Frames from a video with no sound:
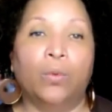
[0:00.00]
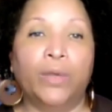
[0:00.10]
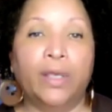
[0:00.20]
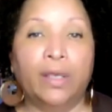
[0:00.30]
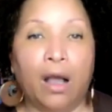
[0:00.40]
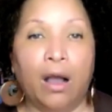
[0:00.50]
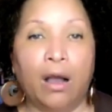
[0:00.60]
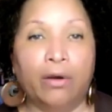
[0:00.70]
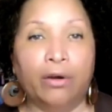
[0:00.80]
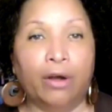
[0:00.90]
we
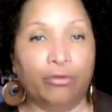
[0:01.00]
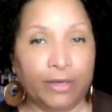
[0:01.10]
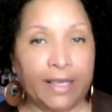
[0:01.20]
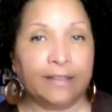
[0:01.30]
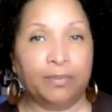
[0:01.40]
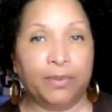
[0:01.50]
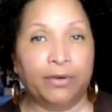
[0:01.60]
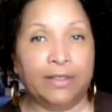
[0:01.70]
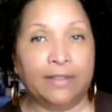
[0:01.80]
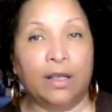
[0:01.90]
are
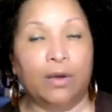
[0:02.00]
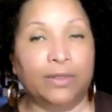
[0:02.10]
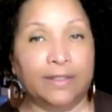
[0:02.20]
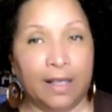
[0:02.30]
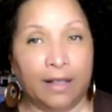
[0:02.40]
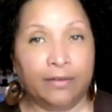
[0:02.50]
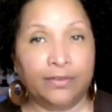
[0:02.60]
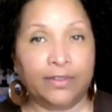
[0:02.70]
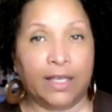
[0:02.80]
re-experiencing ourselves